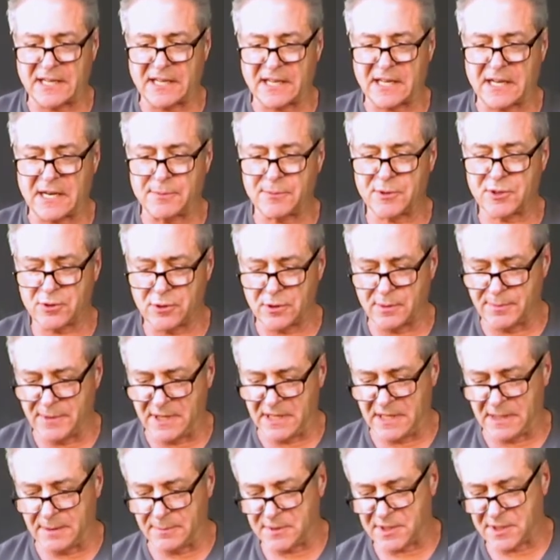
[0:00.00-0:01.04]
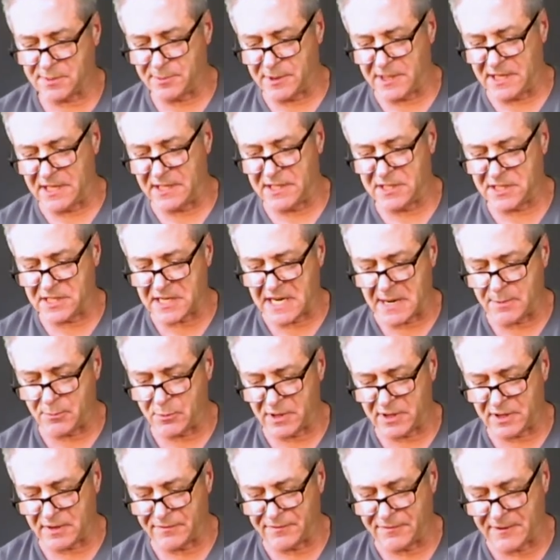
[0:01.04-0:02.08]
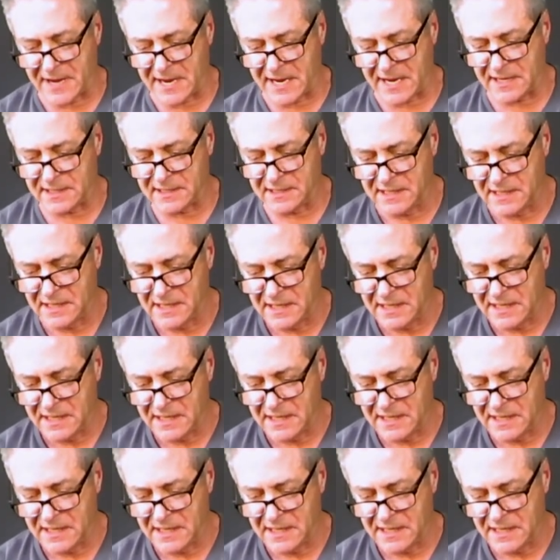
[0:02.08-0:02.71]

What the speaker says: it comes to a medium speed. Same with the fan.